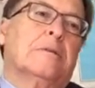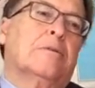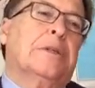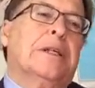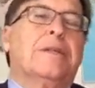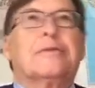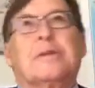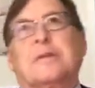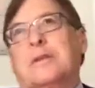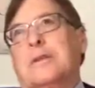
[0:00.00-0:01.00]

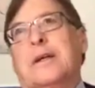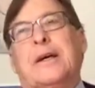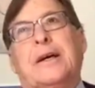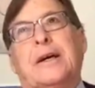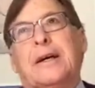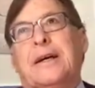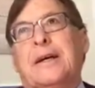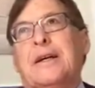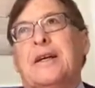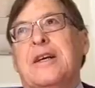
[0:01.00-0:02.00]
whatever,
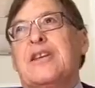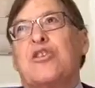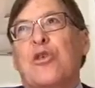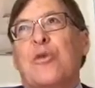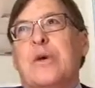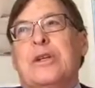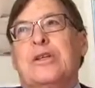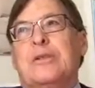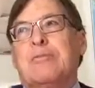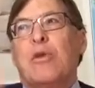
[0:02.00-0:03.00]

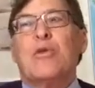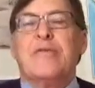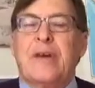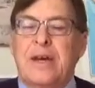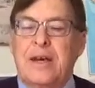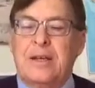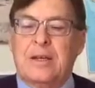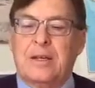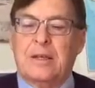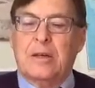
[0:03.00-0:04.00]
encourage and motivate
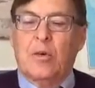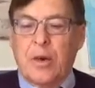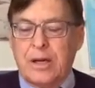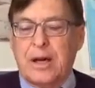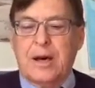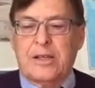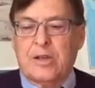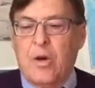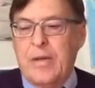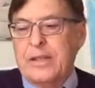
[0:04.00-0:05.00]
and organize
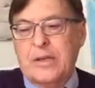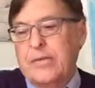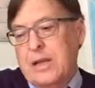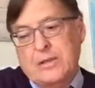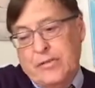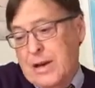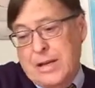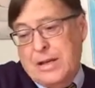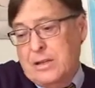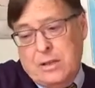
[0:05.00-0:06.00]
and all that stuff, yeah, that's
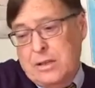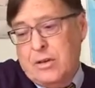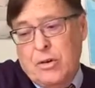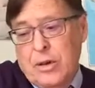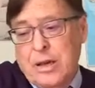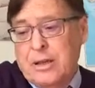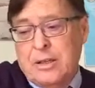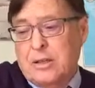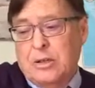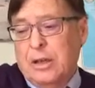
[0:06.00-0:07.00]
fine. That's, go ahead.
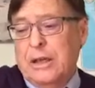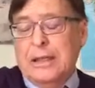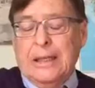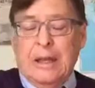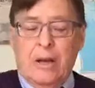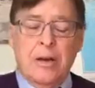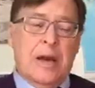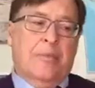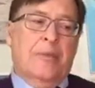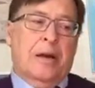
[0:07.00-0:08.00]
It's good.
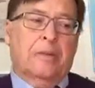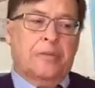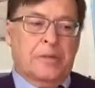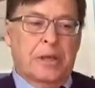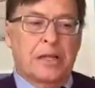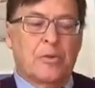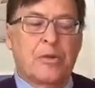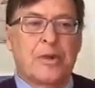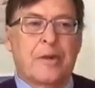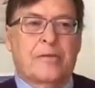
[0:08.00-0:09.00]
Okay, now, so that's
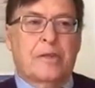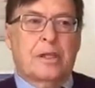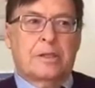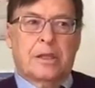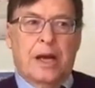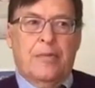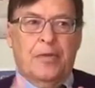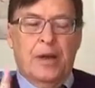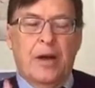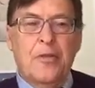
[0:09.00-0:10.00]
one thing you have to decide.
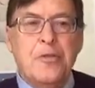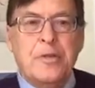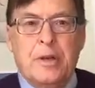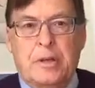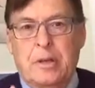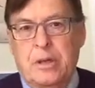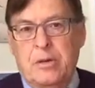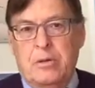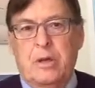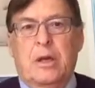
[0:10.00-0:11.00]
The other
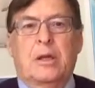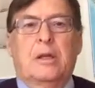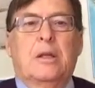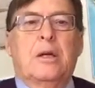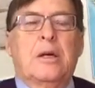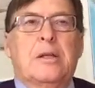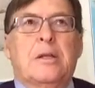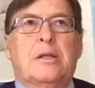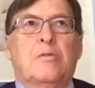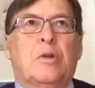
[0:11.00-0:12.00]
thing,
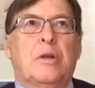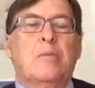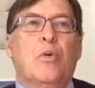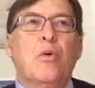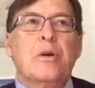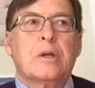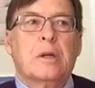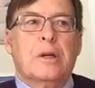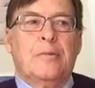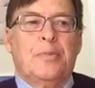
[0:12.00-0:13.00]
that's really important